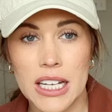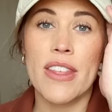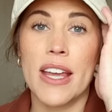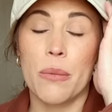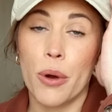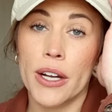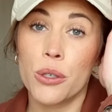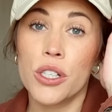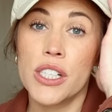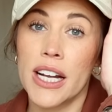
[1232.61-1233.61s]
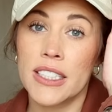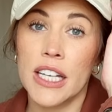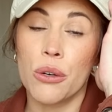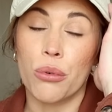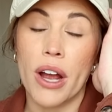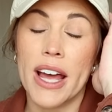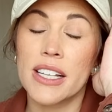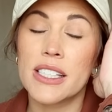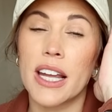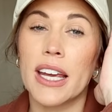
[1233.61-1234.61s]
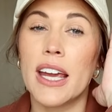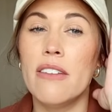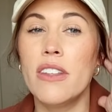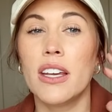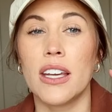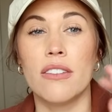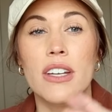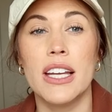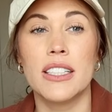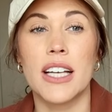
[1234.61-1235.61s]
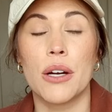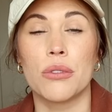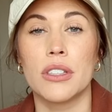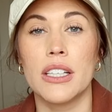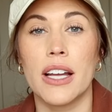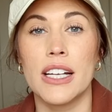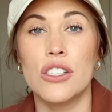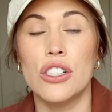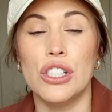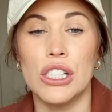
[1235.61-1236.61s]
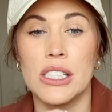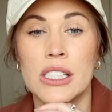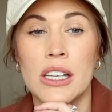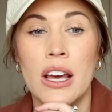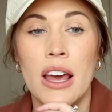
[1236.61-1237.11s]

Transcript: And then prioritizing rest, like in the evenings, I really like to just